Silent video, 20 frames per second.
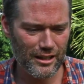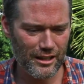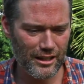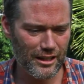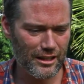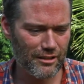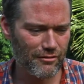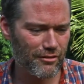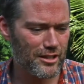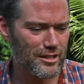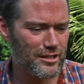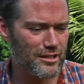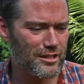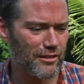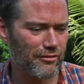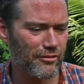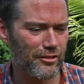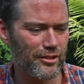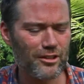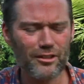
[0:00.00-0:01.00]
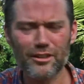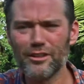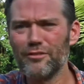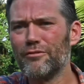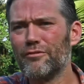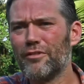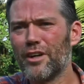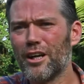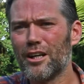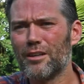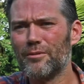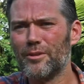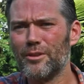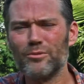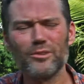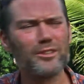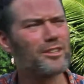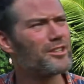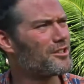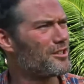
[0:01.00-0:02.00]
in a very difficult environment,
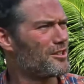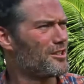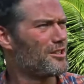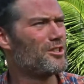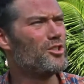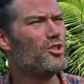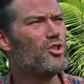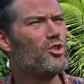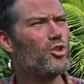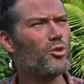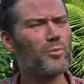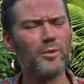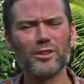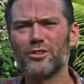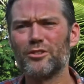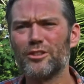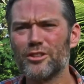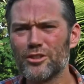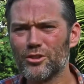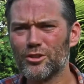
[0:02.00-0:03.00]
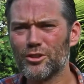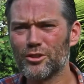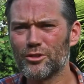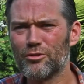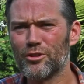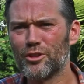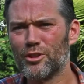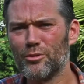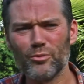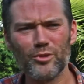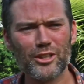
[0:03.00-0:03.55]
which is an enormous resource for them,